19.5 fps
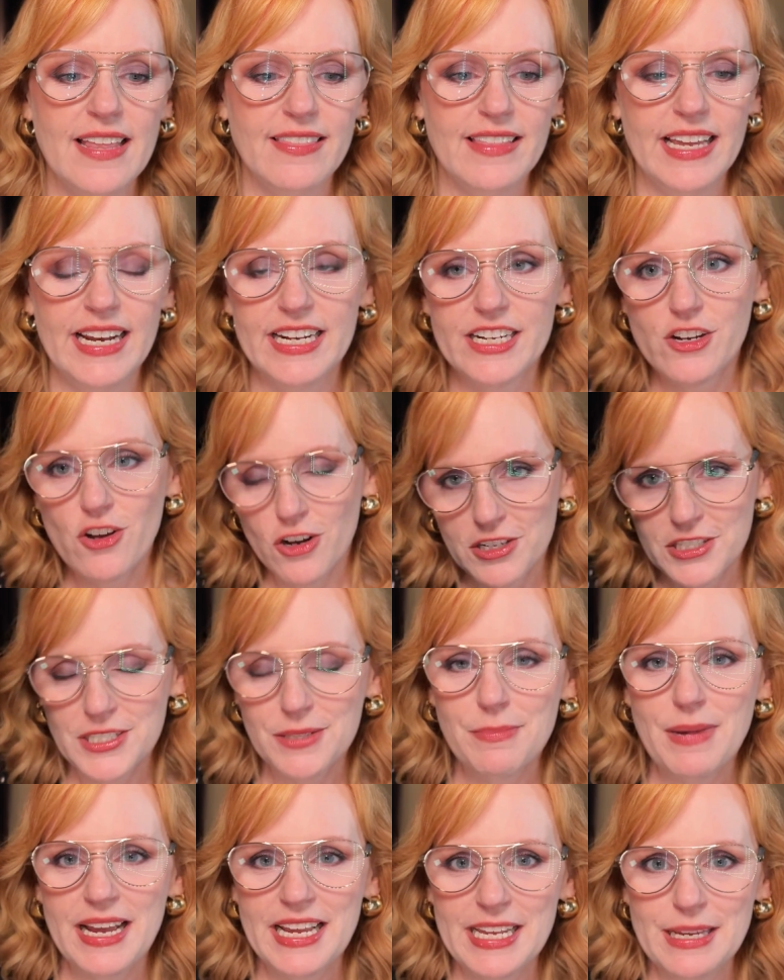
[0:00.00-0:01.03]
that had gone
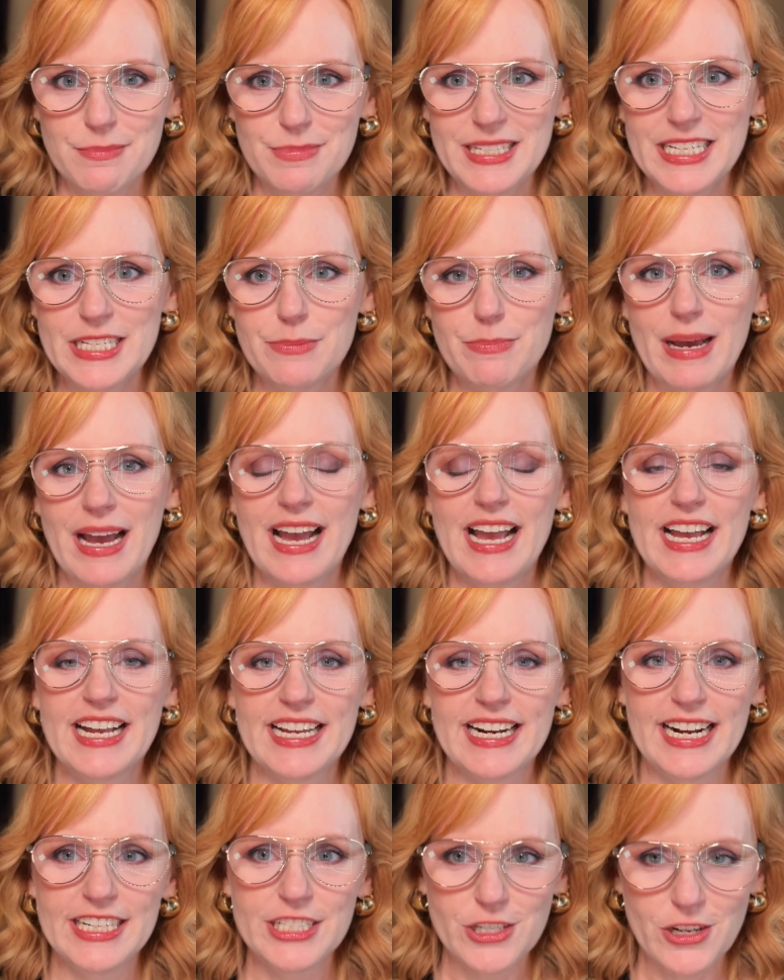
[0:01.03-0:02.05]
to my empties bag,
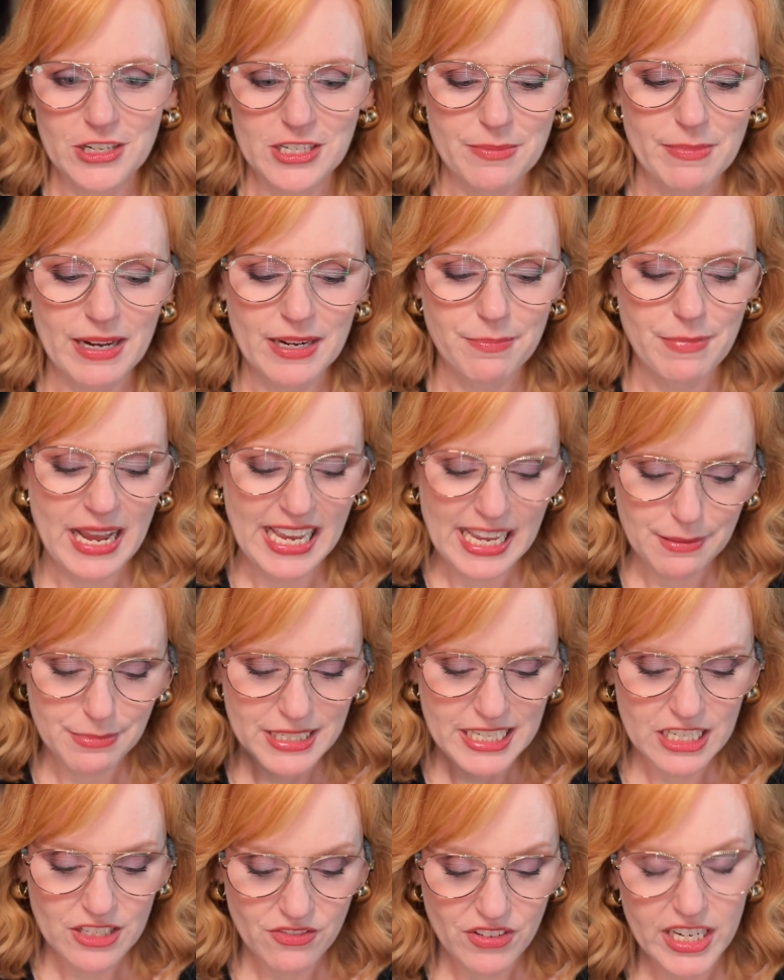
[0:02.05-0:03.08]
and I talked about my
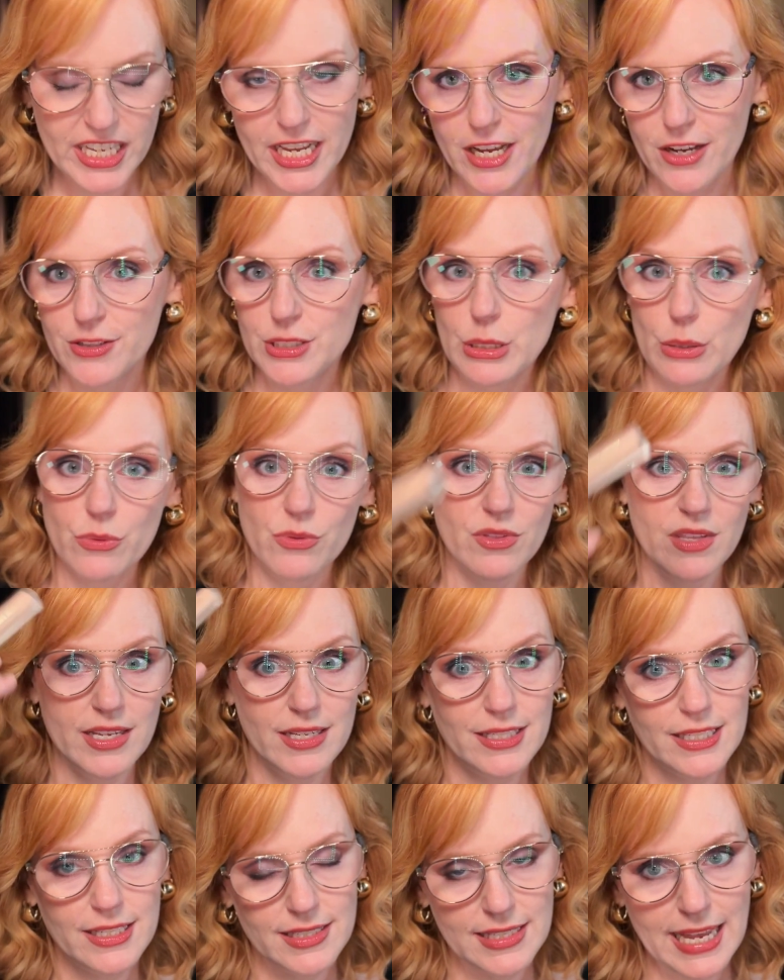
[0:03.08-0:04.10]
empties video. So
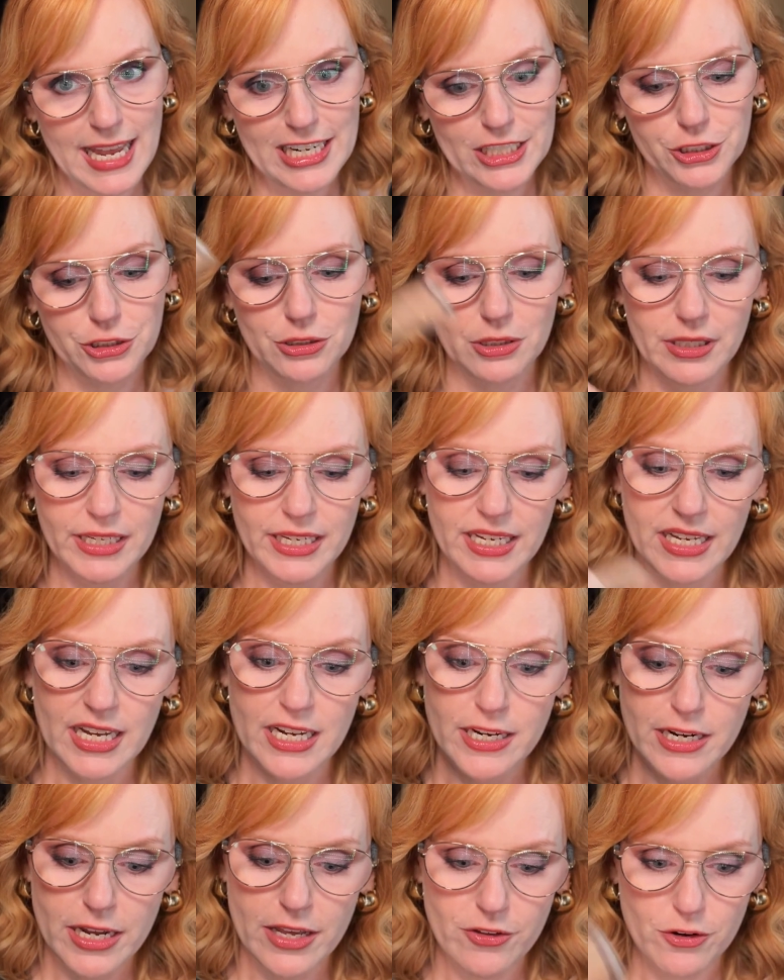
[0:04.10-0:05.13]
this is actually
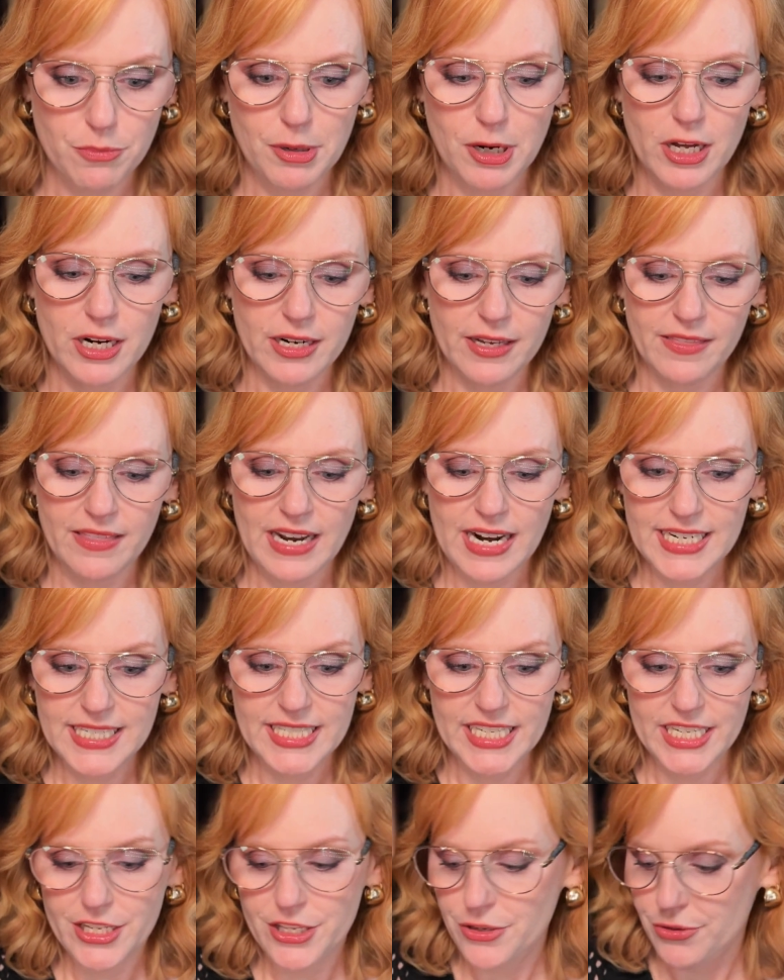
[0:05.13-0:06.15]
another product that I
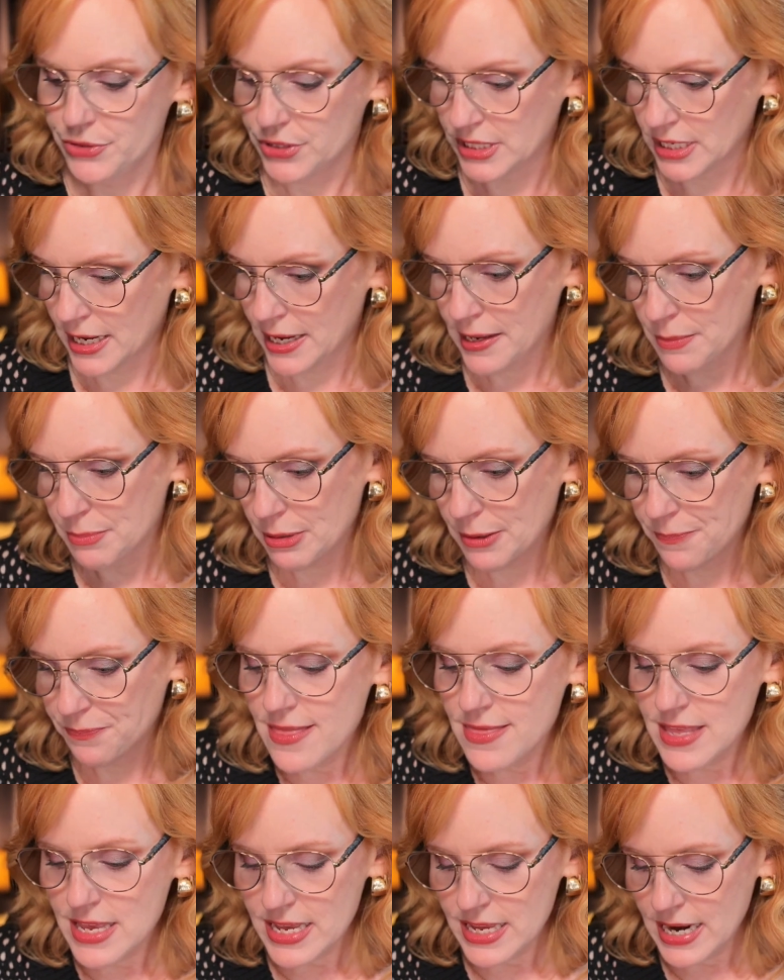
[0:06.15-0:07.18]
did use up.
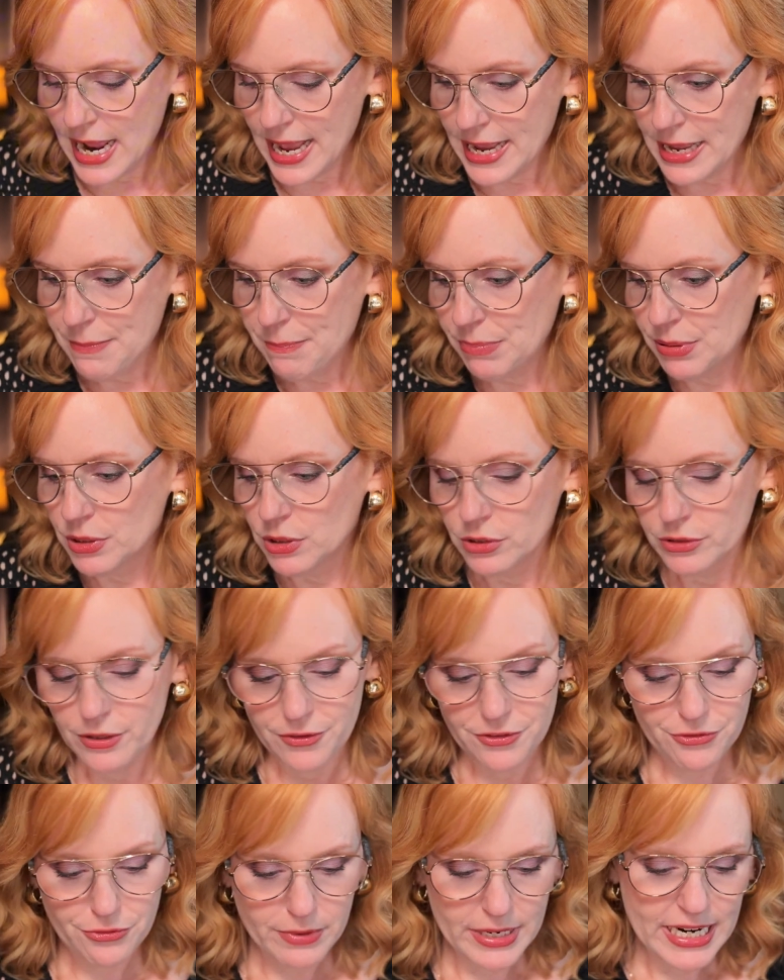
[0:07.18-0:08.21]
And then I had pulled
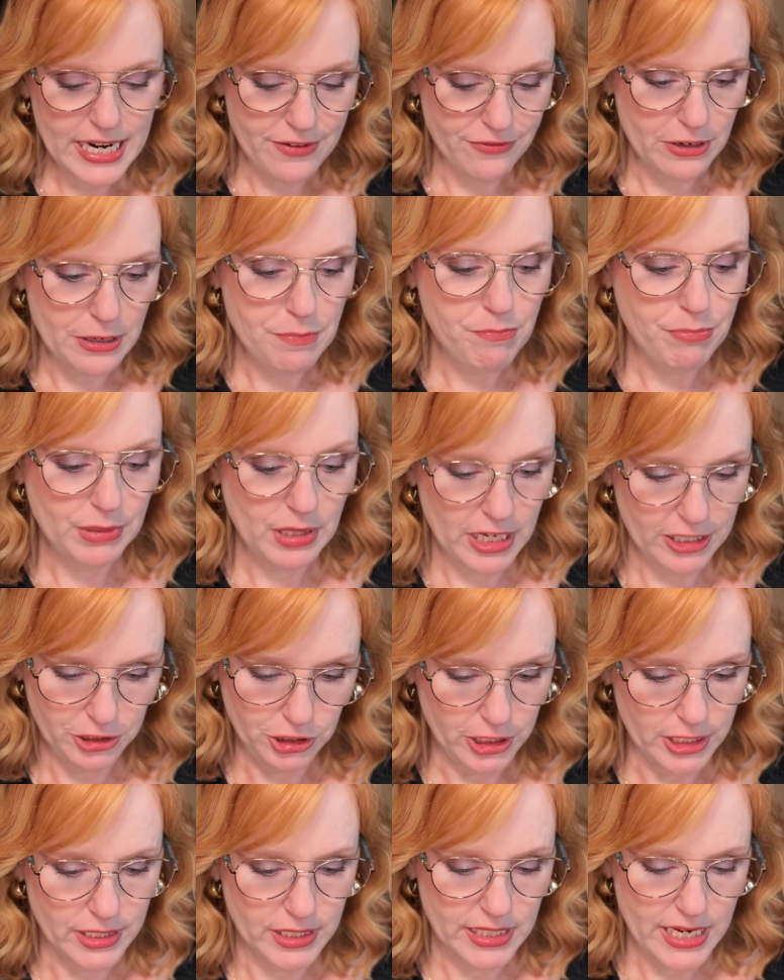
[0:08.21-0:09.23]
three different
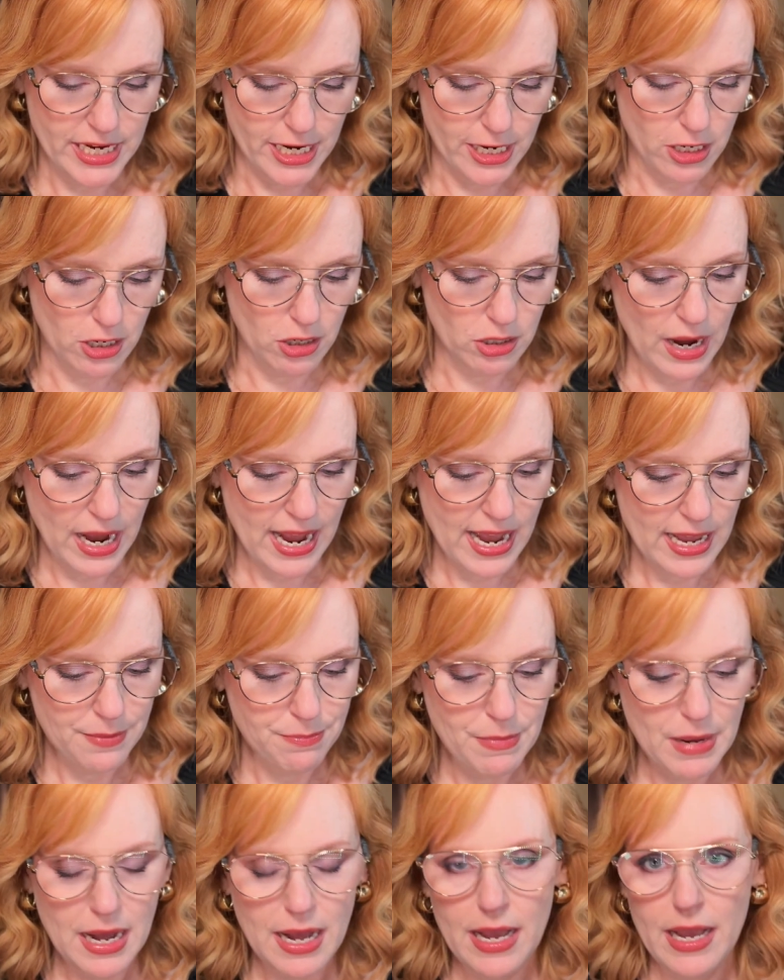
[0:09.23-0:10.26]
blushes here. I had
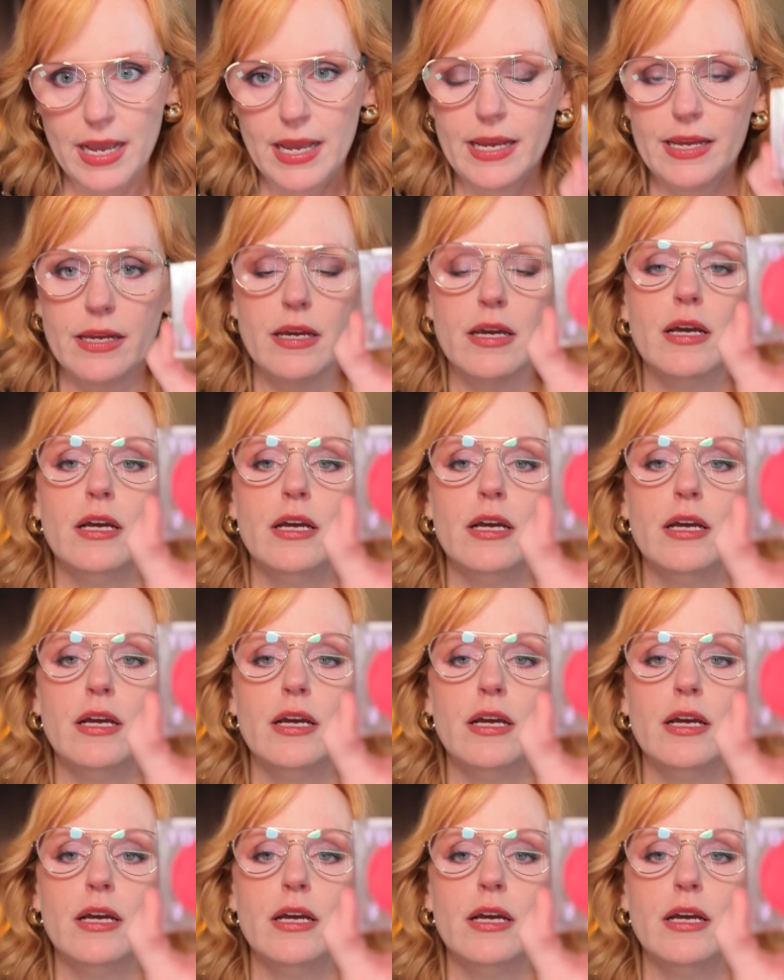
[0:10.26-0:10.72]
my